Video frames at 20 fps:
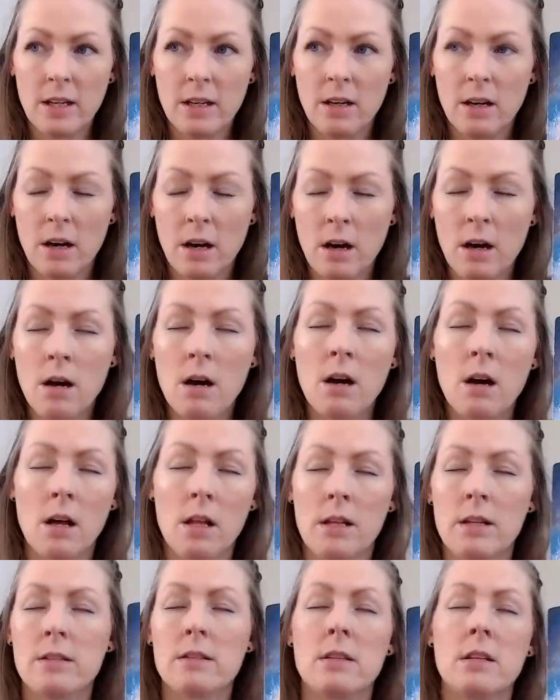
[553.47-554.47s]
oh
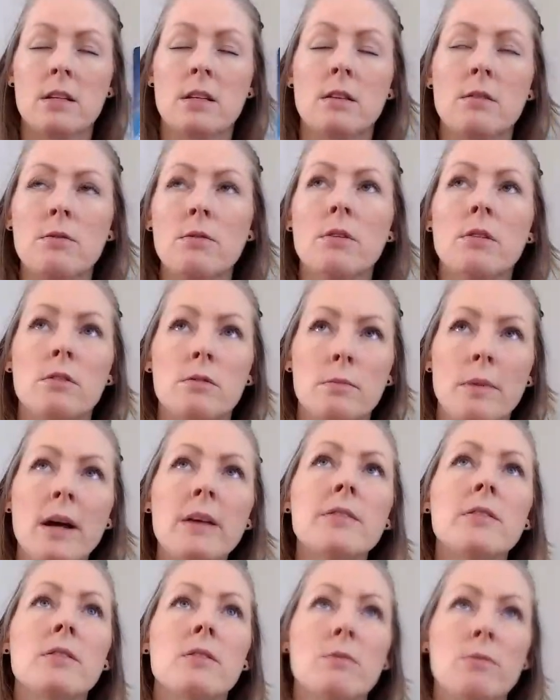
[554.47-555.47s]
let's get through this
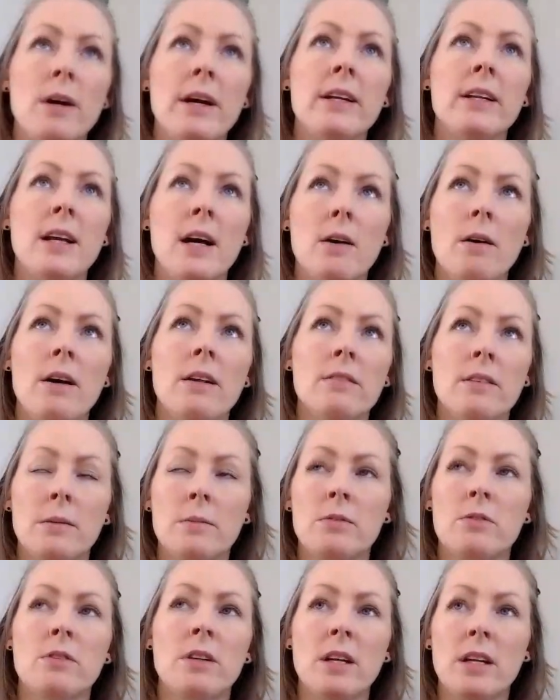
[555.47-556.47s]
mess right now as i'm
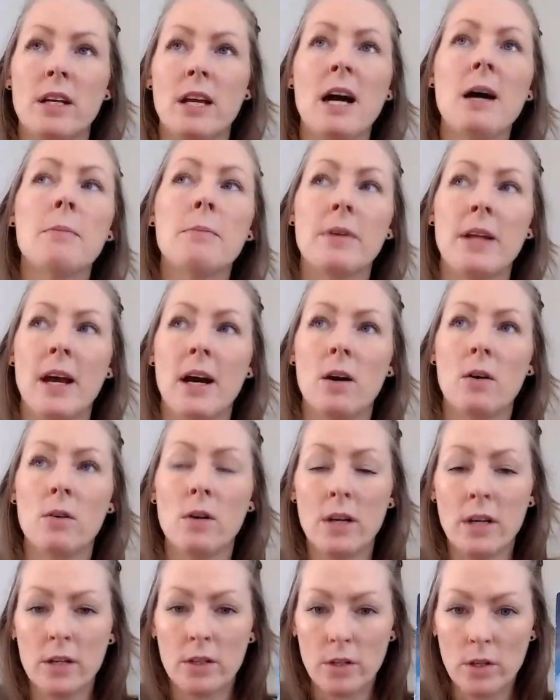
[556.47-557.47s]
standing up now
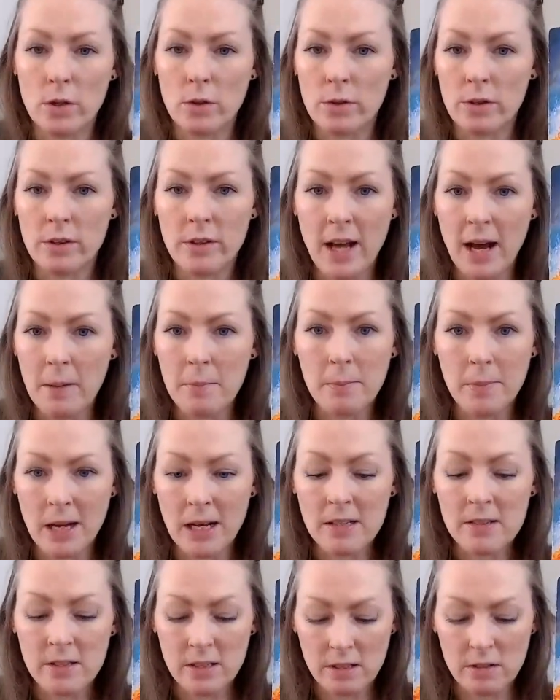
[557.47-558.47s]
no that
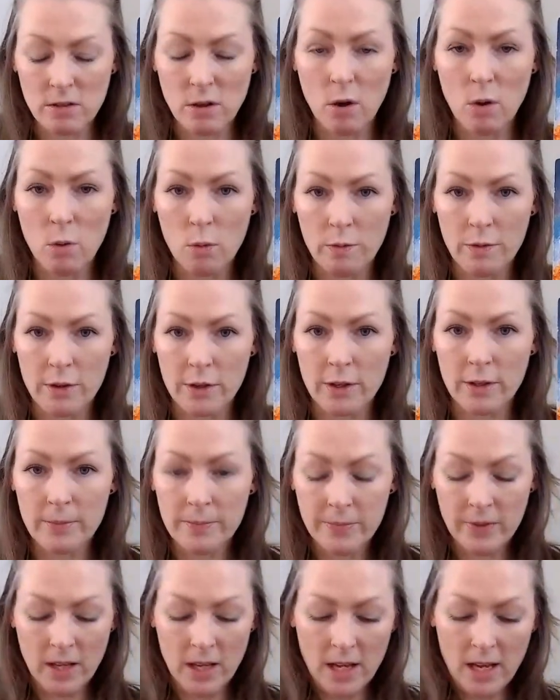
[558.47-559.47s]
mess is over
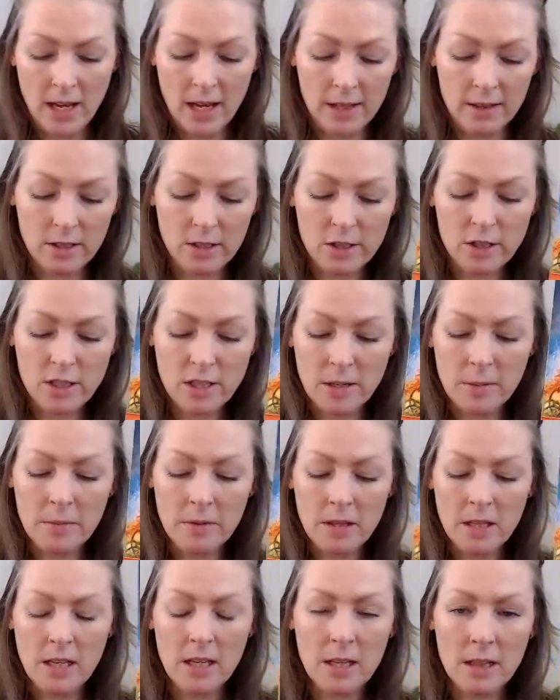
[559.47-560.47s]
and there's
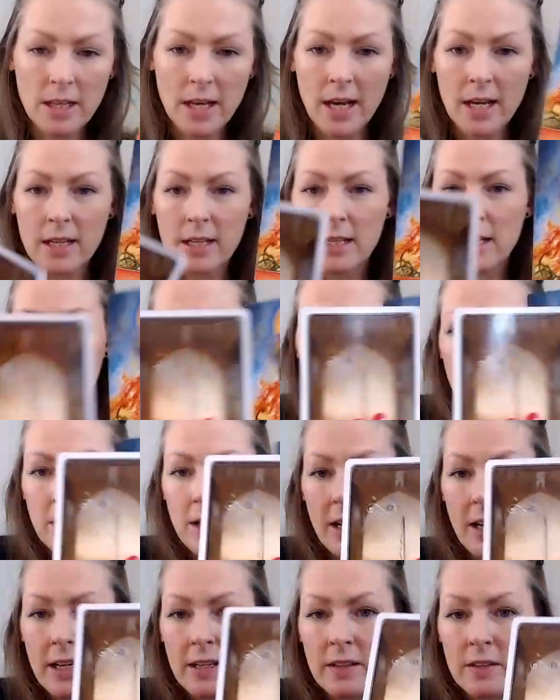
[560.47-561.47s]
something that
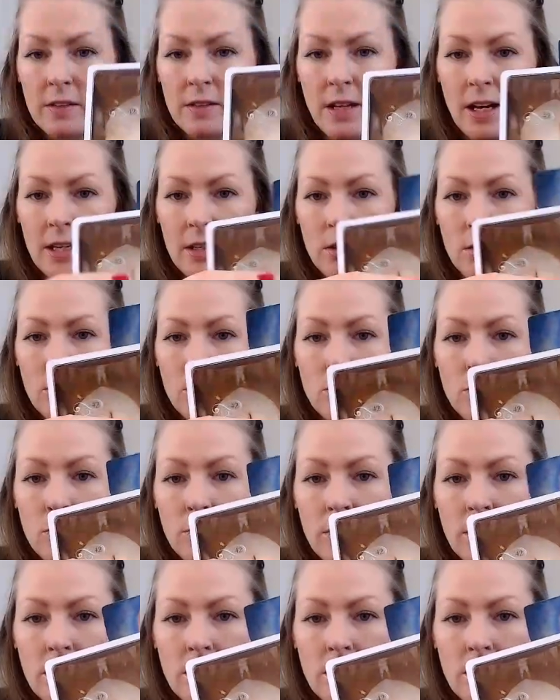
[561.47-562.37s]
implies that you it